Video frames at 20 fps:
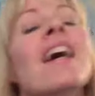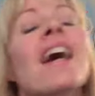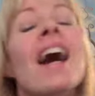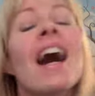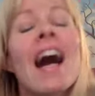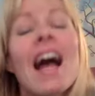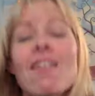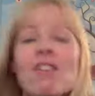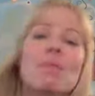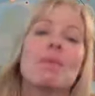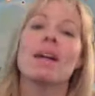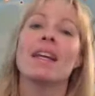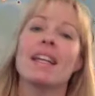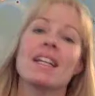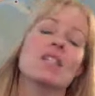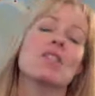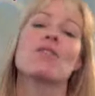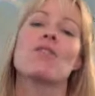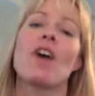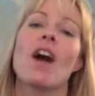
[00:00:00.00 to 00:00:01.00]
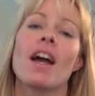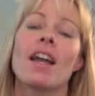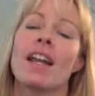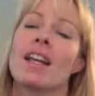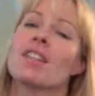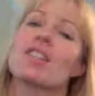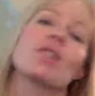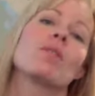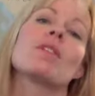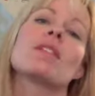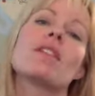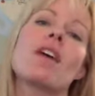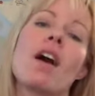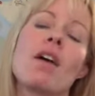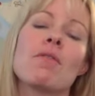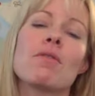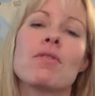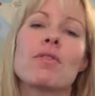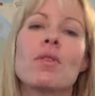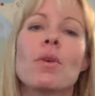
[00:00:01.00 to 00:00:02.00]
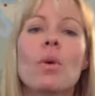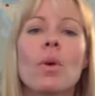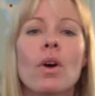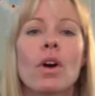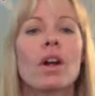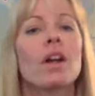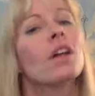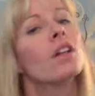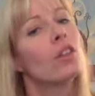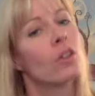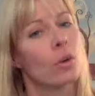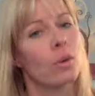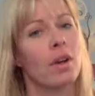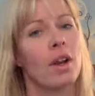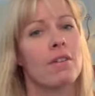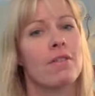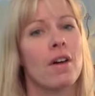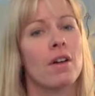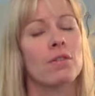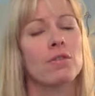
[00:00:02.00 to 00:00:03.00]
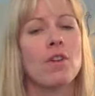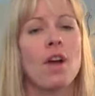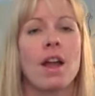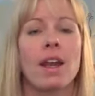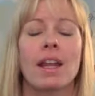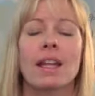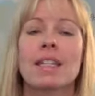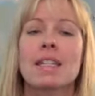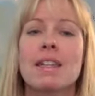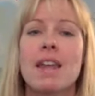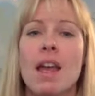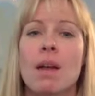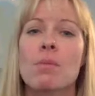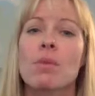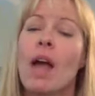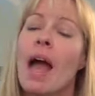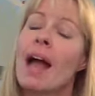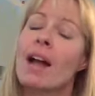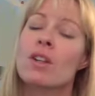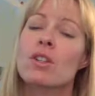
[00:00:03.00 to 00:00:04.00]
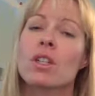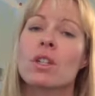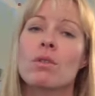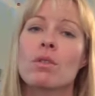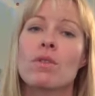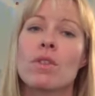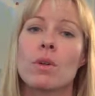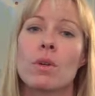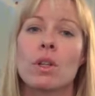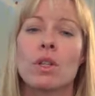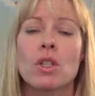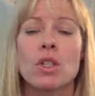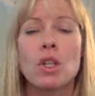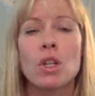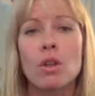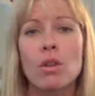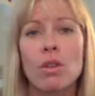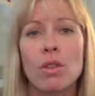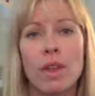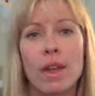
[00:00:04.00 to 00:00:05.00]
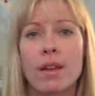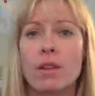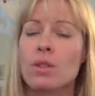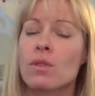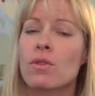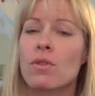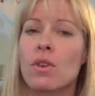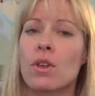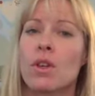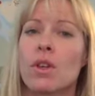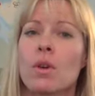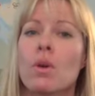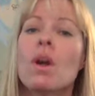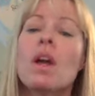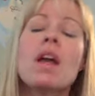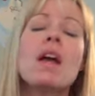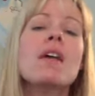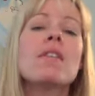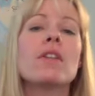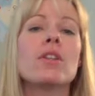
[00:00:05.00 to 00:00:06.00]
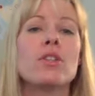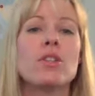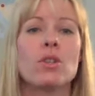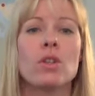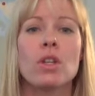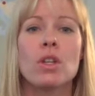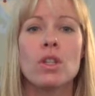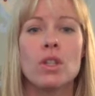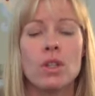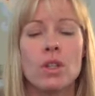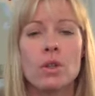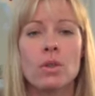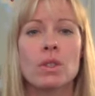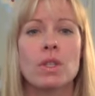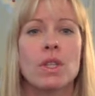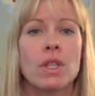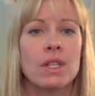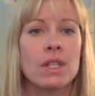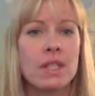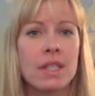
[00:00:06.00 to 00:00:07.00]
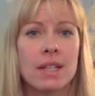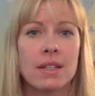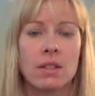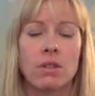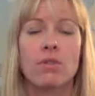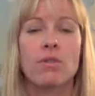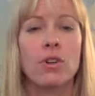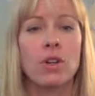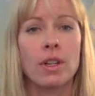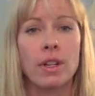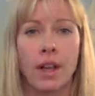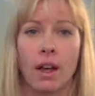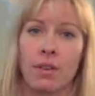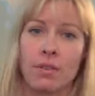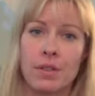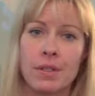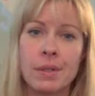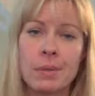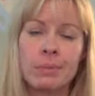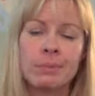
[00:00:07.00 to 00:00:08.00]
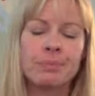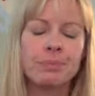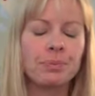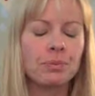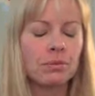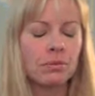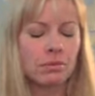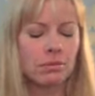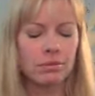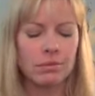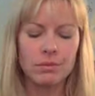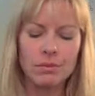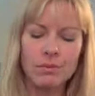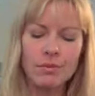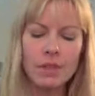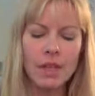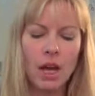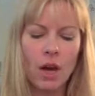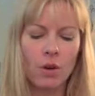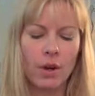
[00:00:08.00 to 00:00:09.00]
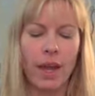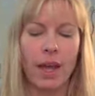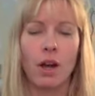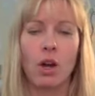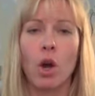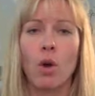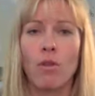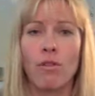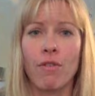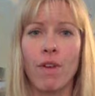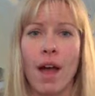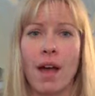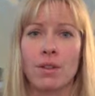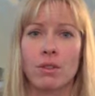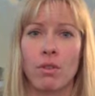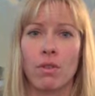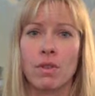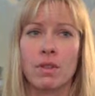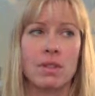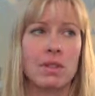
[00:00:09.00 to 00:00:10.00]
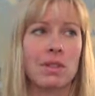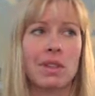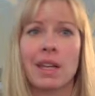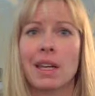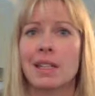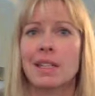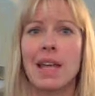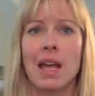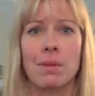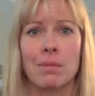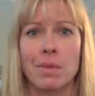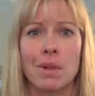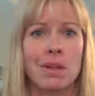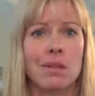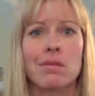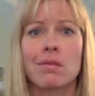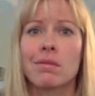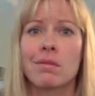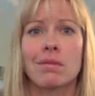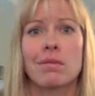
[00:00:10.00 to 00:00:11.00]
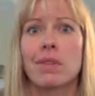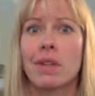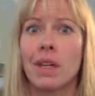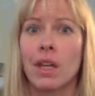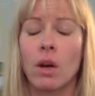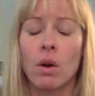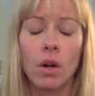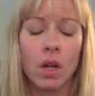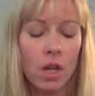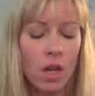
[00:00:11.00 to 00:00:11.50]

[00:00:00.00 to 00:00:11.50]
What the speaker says: Hi everybody, it's Friday, so it's time for Look What I Found Friday, and today I'm actually reviewing two things for you that you can use this season for gifts. Okay, I'll go fast so this isn't like a 10-minute video.